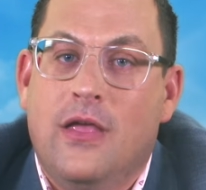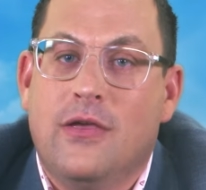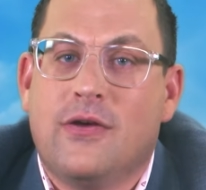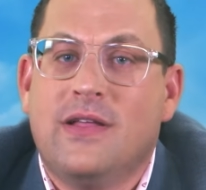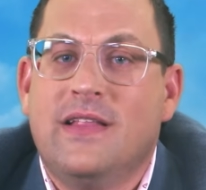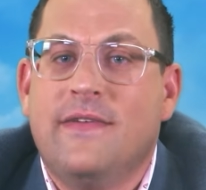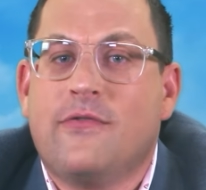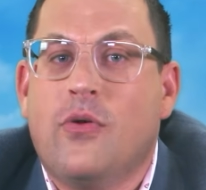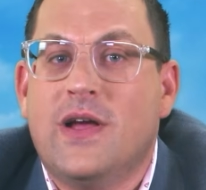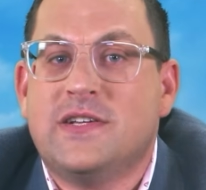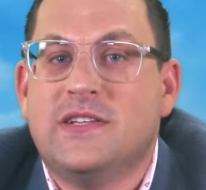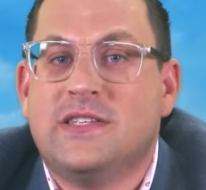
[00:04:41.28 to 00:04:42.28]
You can leave
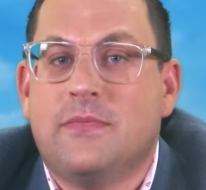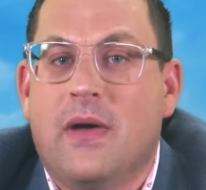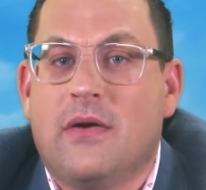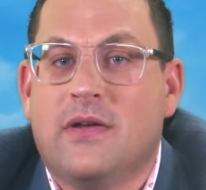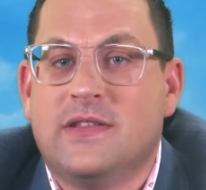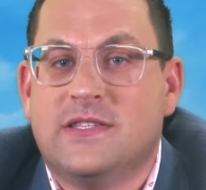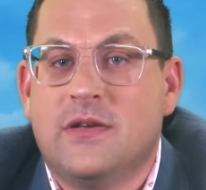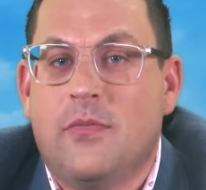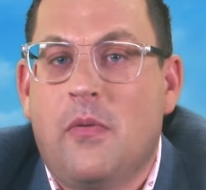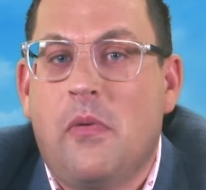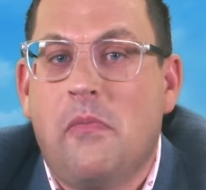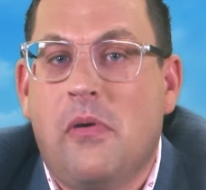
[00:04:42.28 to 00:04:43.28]
questions about
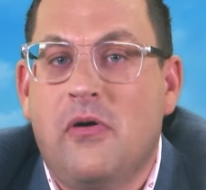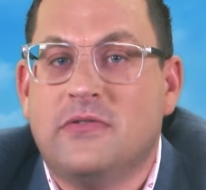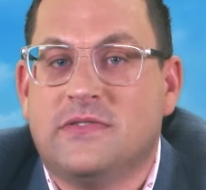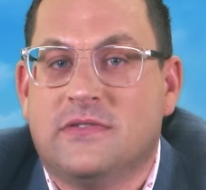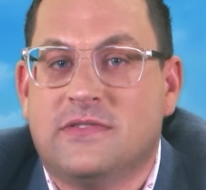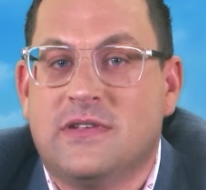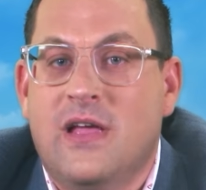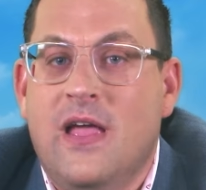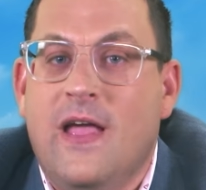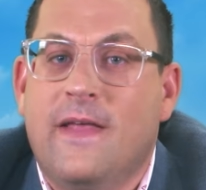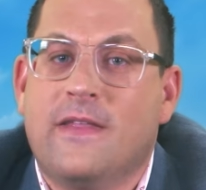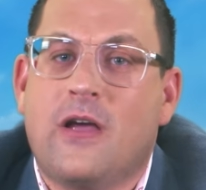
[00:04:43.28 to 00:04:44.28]
consumer proposals
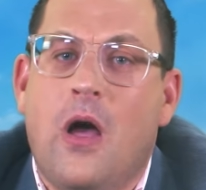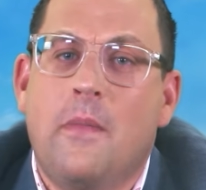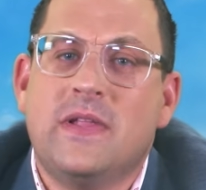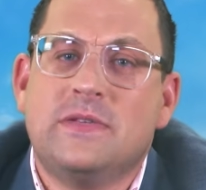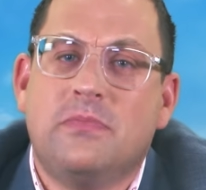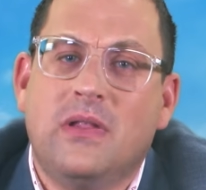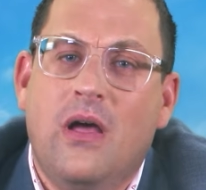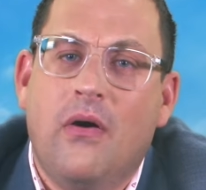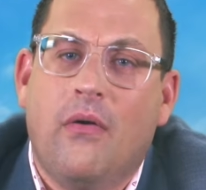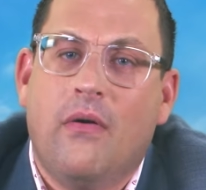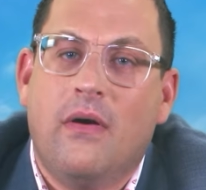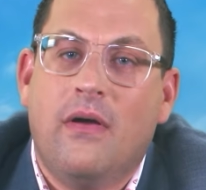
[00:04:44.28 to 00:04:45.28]
in the comments
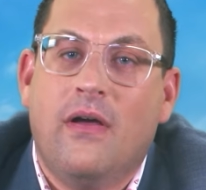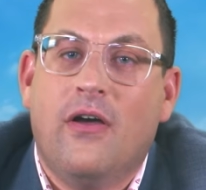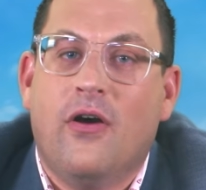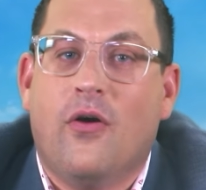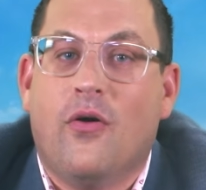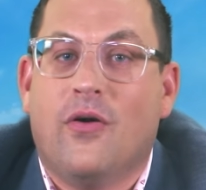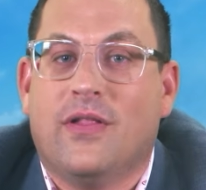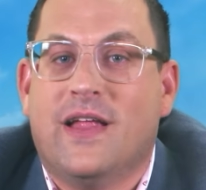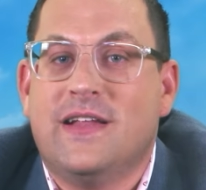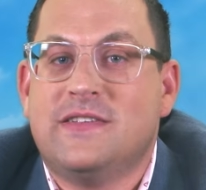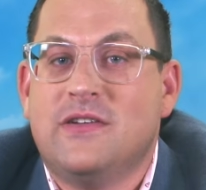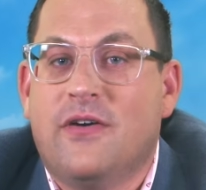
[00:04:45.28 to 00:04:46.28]
below, or let
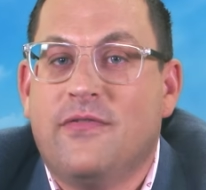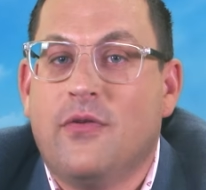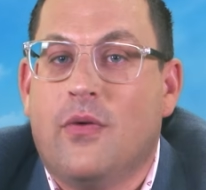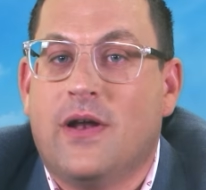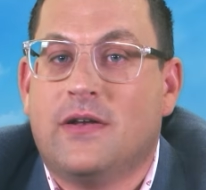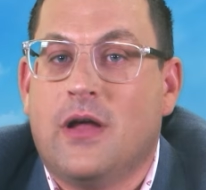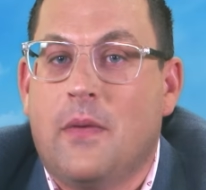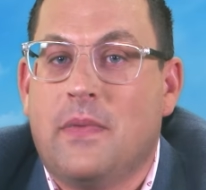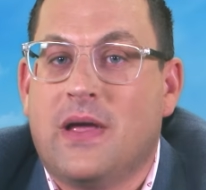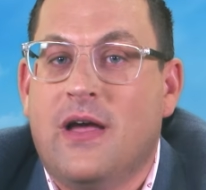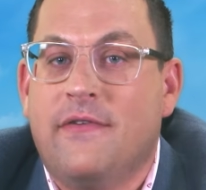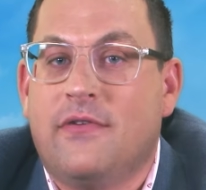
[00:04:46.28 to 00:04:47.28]
us know if you want a
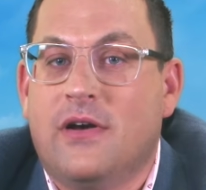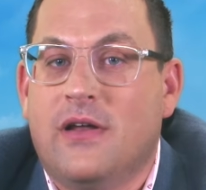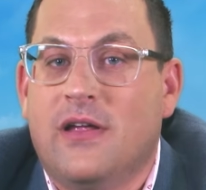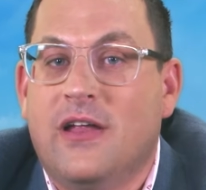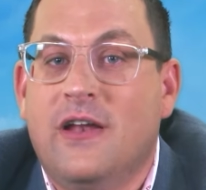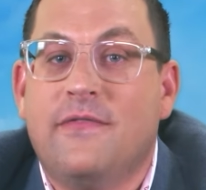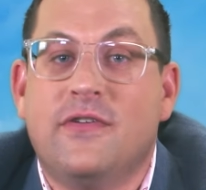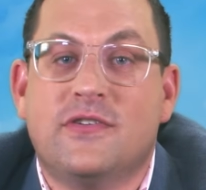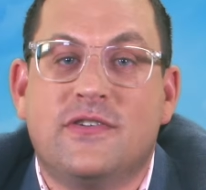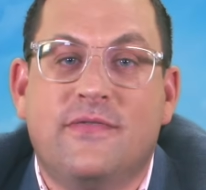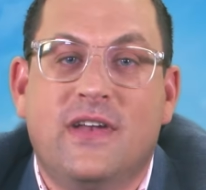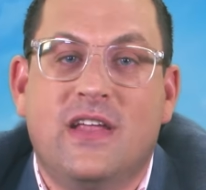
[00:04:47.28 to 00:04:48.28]
topic covered in a
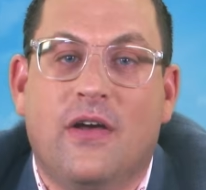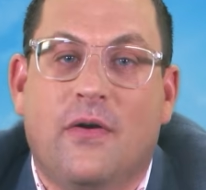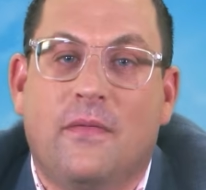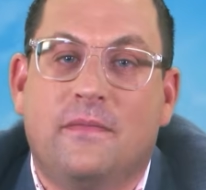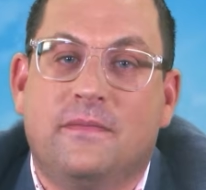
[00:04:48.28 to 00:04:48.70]
future video.